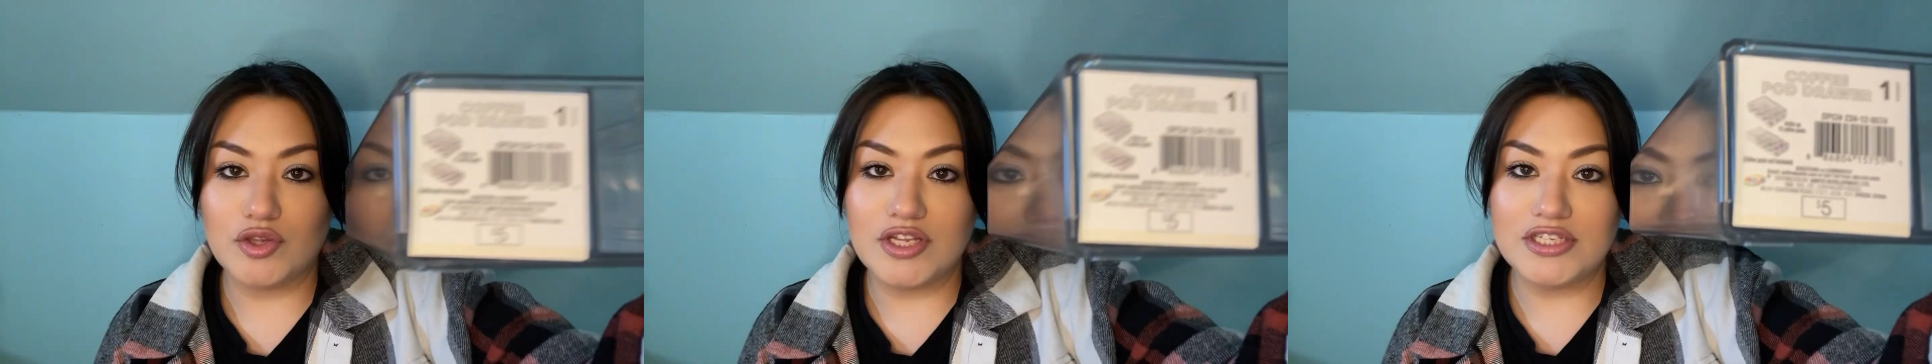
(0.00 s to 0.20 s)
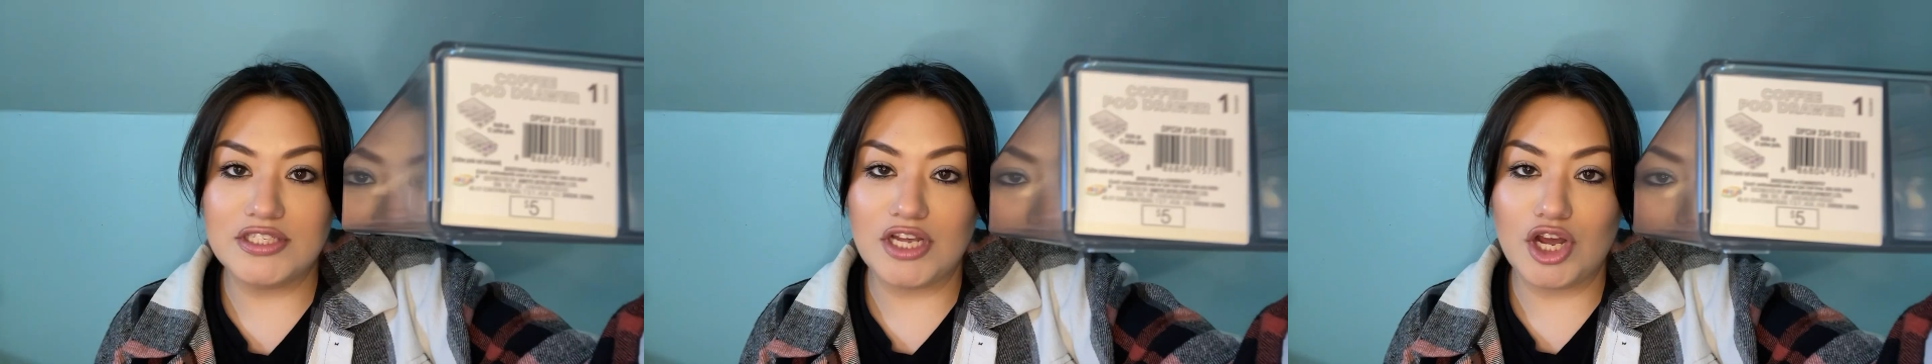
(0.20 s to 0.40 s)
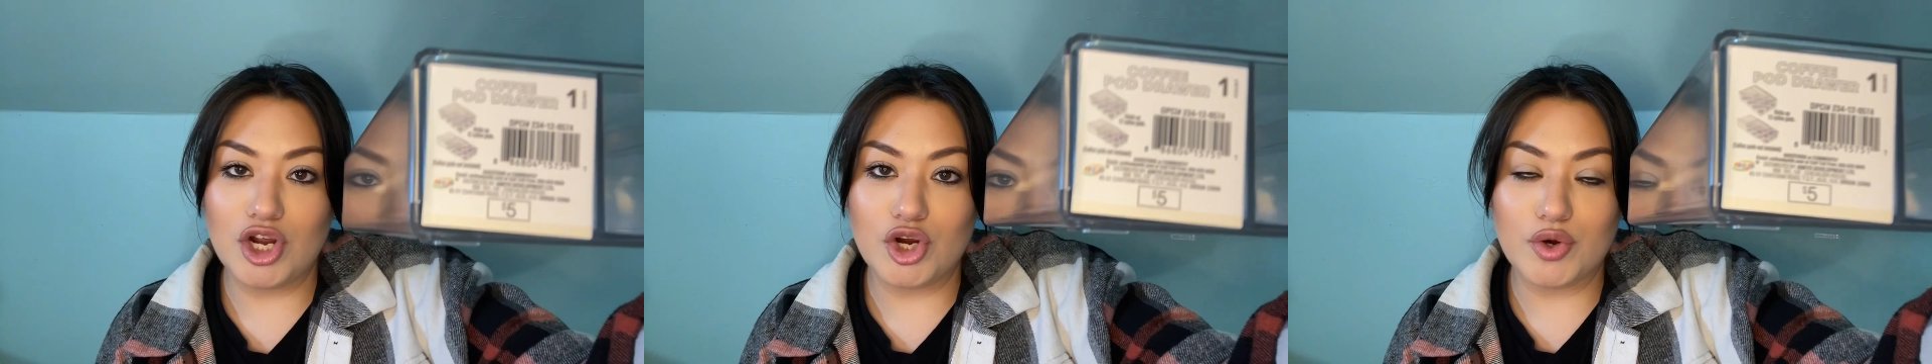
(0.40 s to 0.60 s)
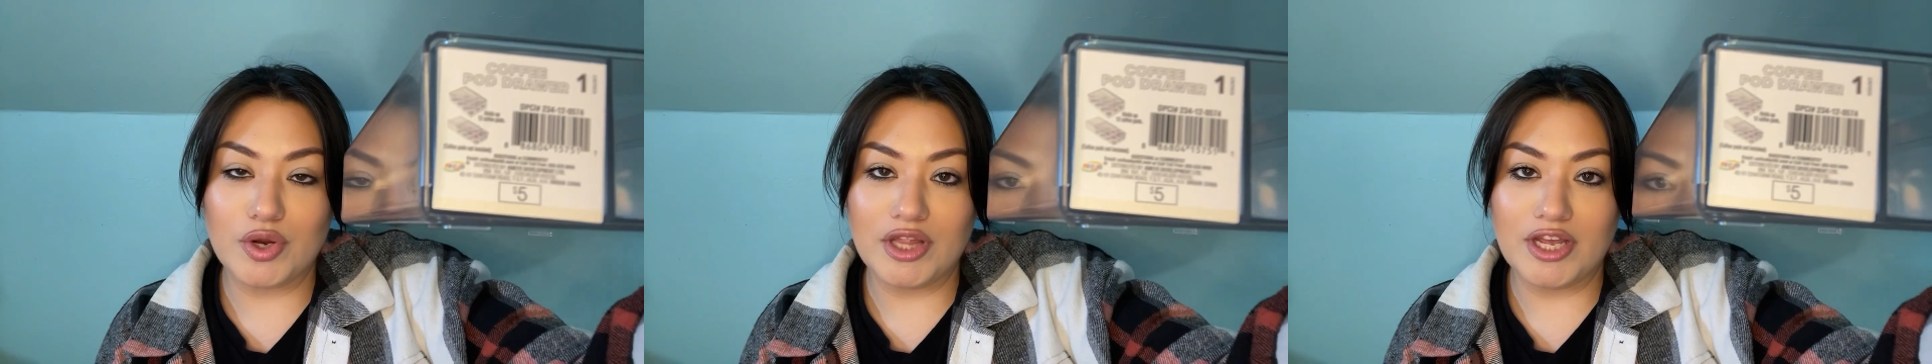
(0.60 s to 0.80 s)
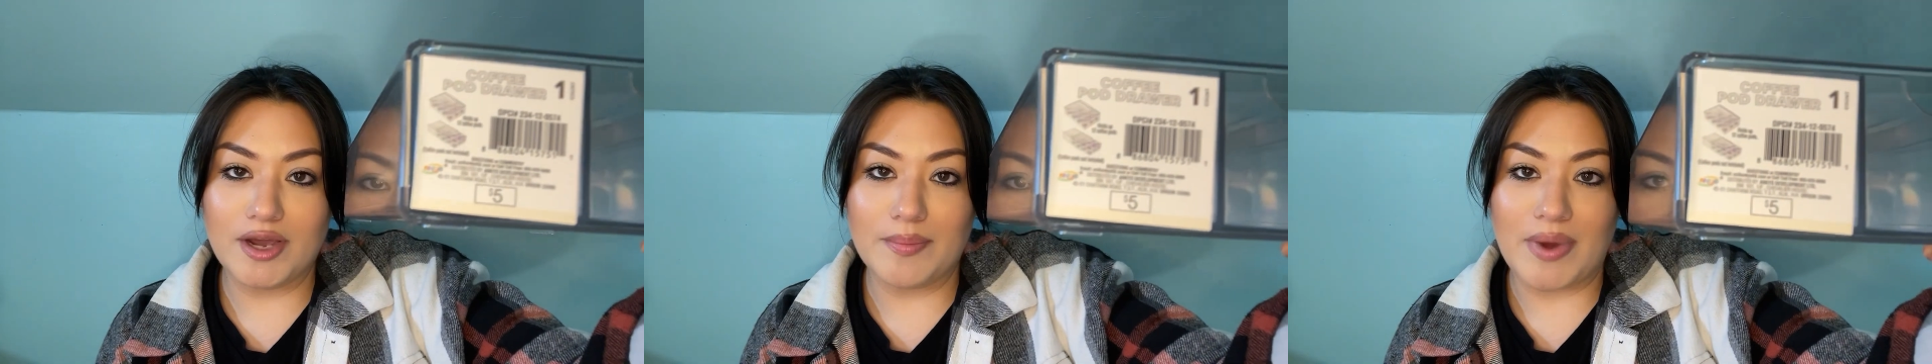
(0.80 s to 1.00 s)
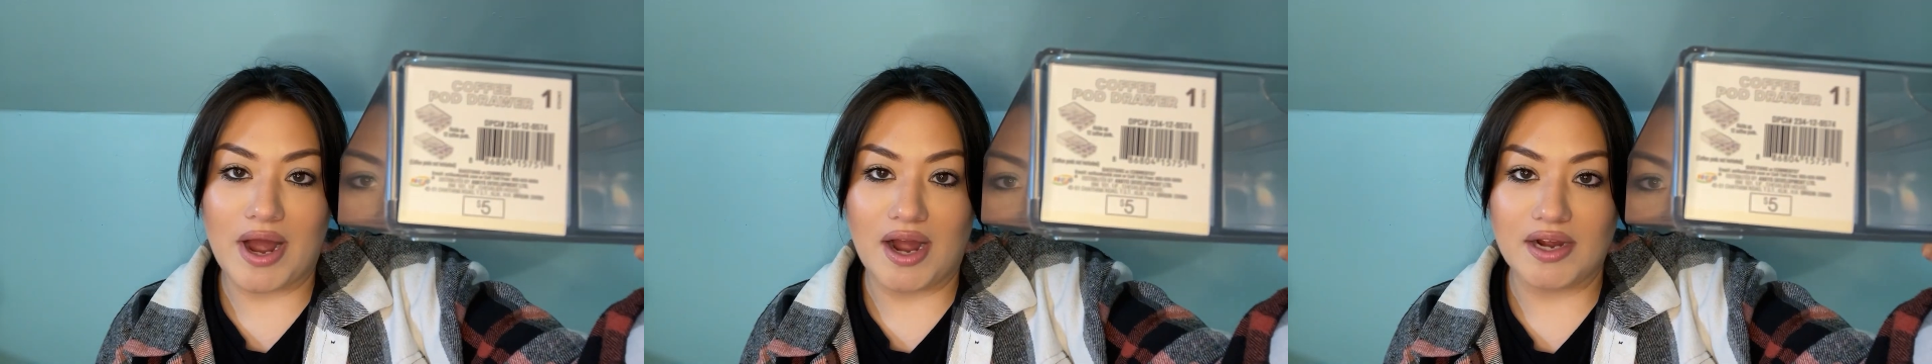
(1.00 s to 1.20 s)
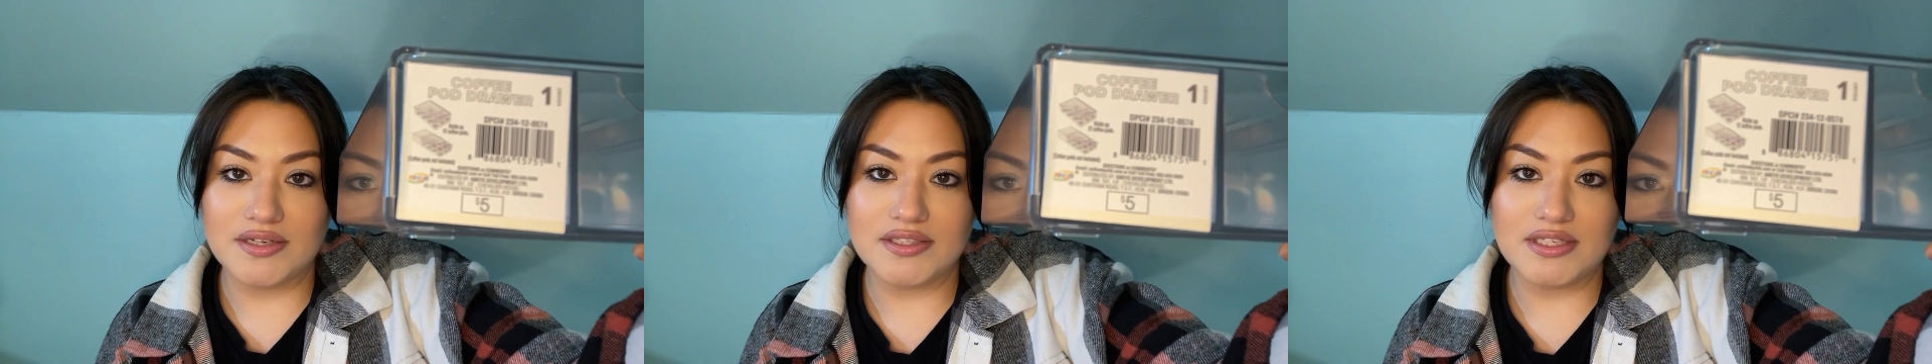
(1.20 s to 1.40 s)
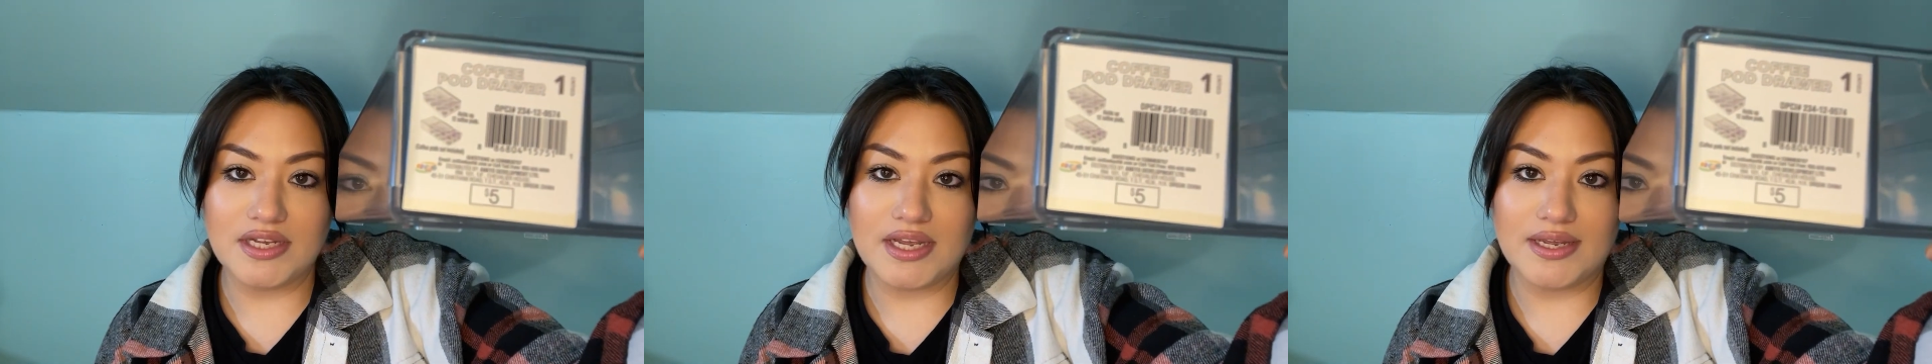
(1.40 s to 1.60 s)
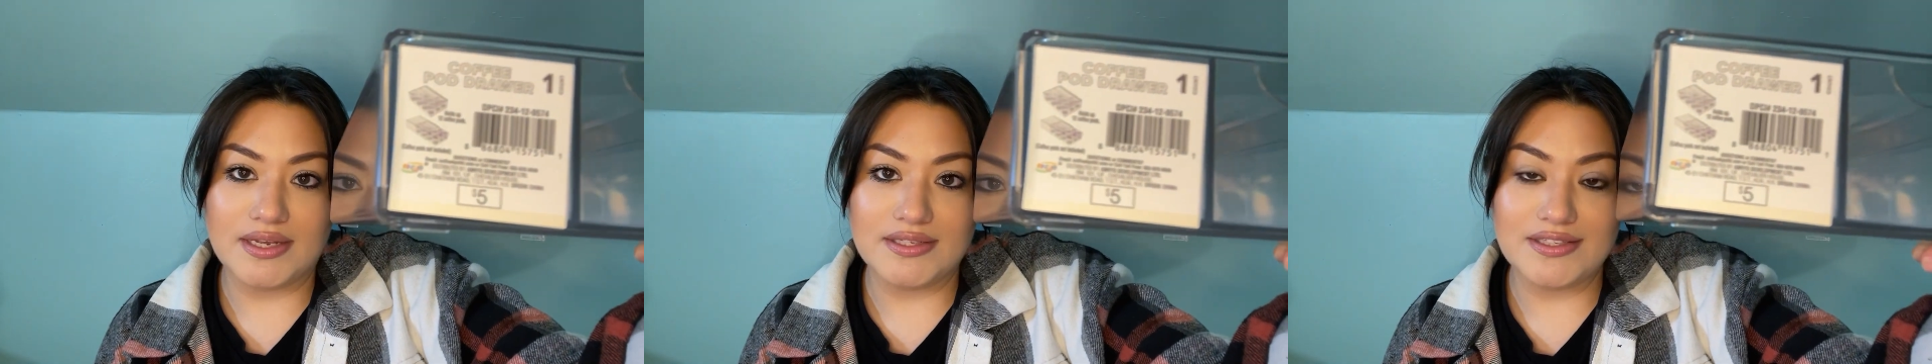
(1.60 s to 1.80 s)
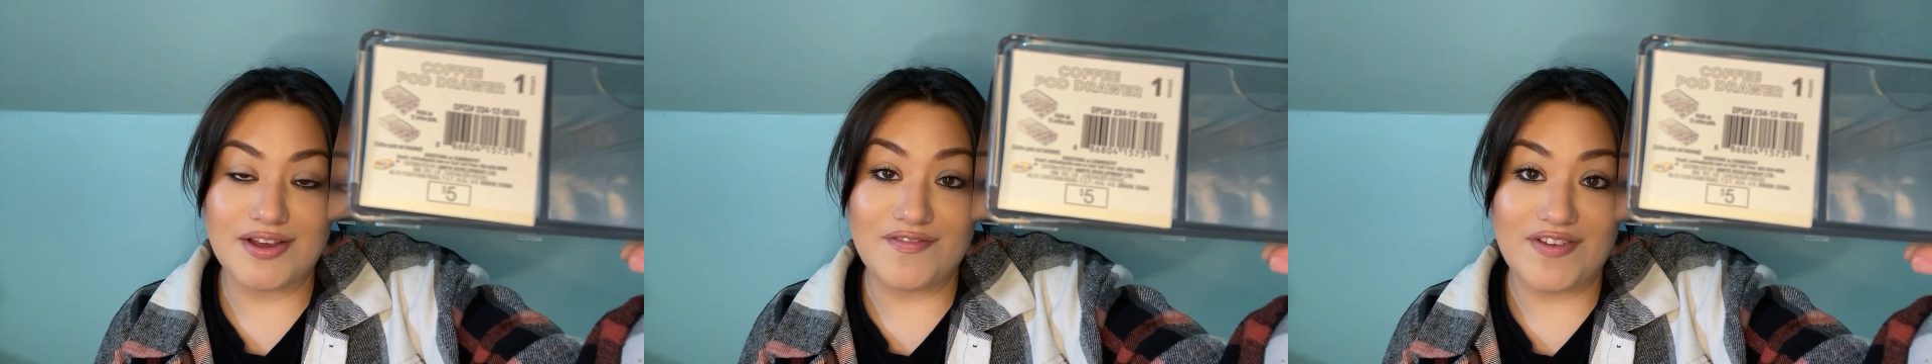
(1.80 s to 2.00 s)
this acrylic box
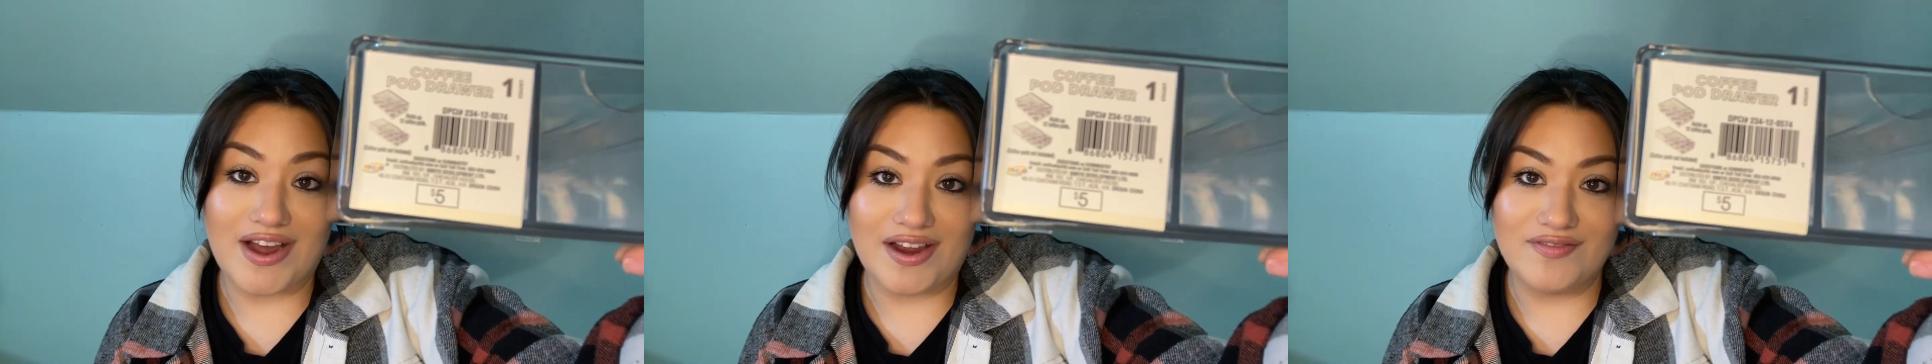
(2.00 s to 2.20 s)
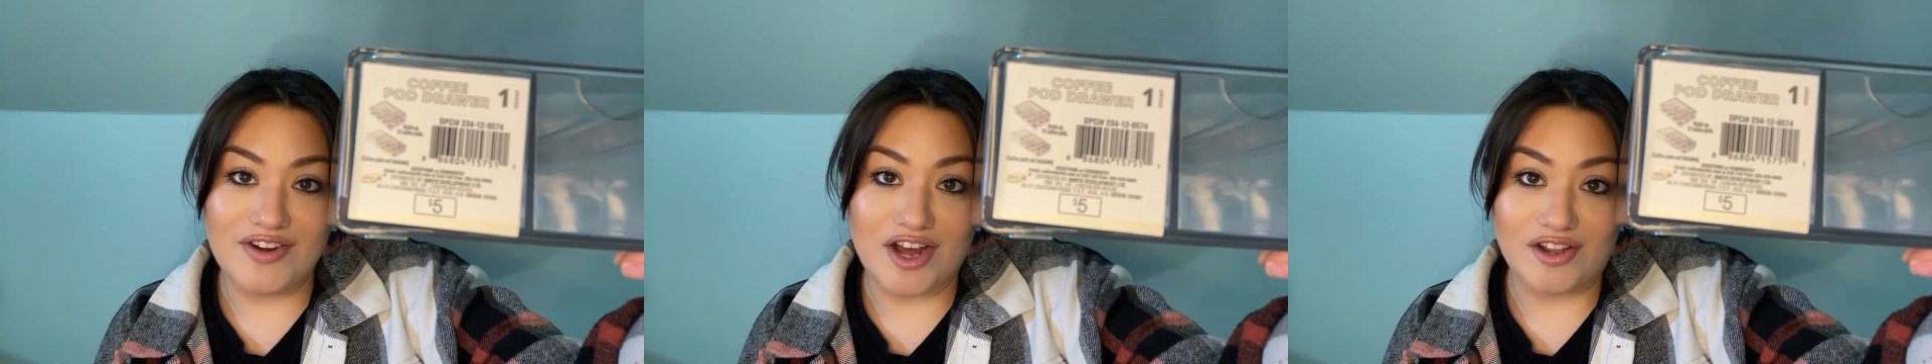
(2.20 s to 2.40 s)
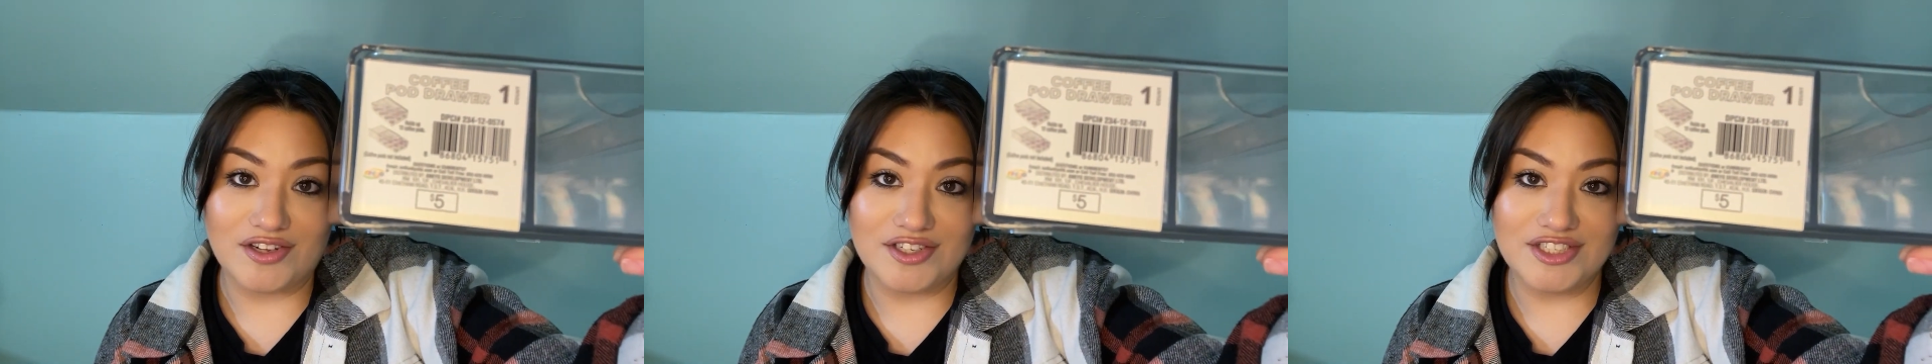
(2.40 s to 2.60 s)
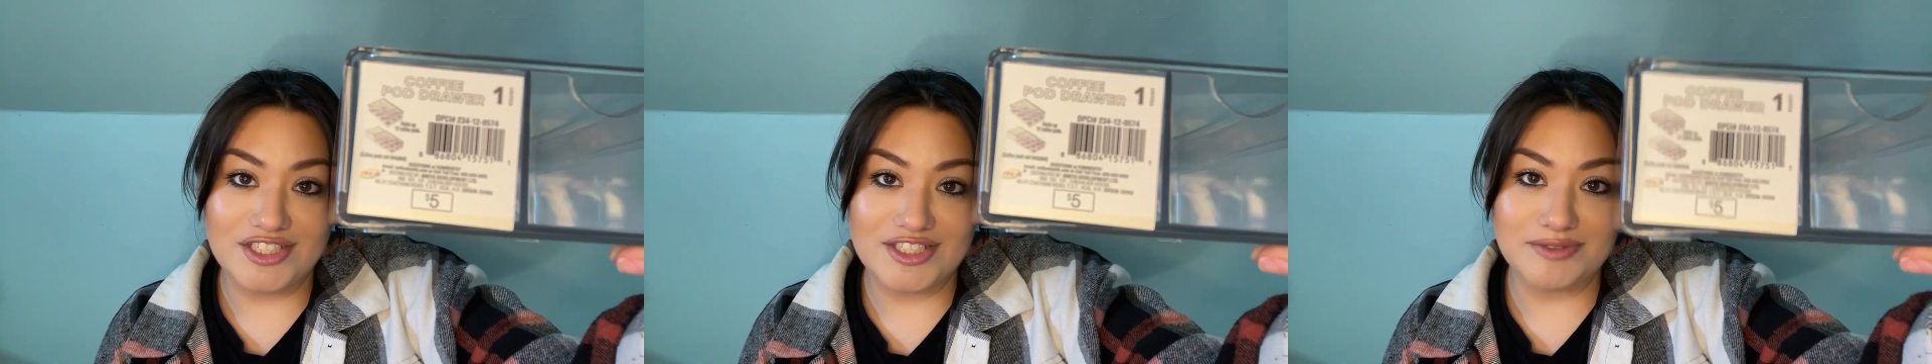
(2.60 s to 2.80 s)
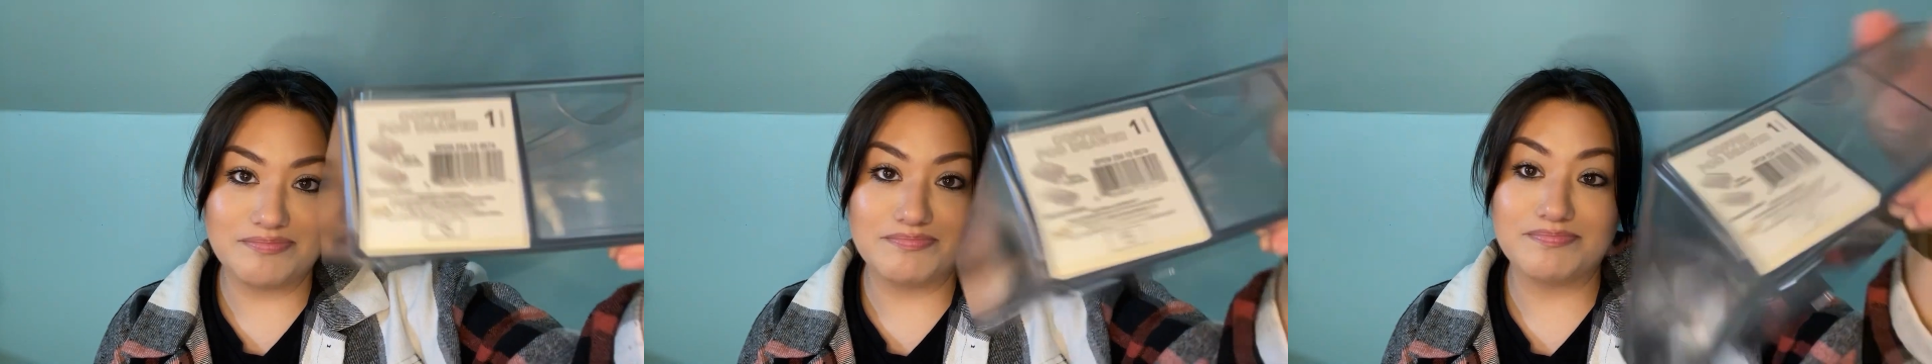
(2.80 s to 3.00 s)
is $5.